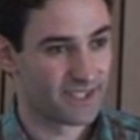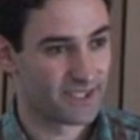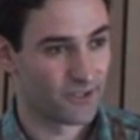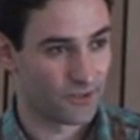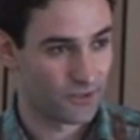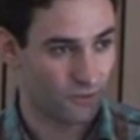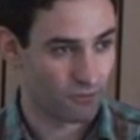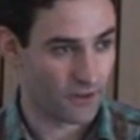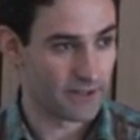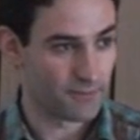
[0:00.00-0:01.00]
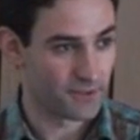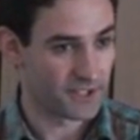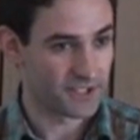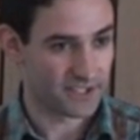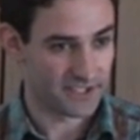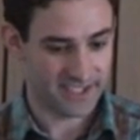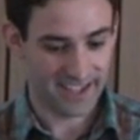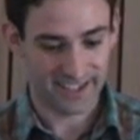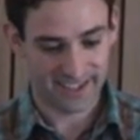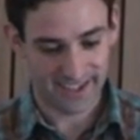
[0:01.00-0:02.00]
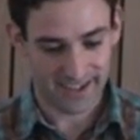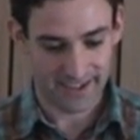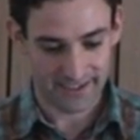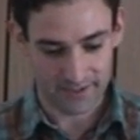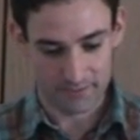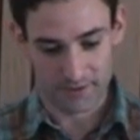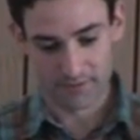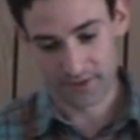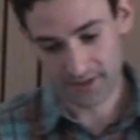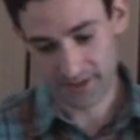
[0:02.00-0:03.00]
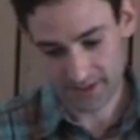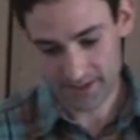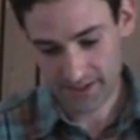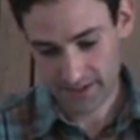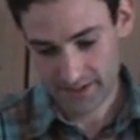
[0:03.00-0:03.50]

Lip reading: so to find predictions that are equilibrium predictions.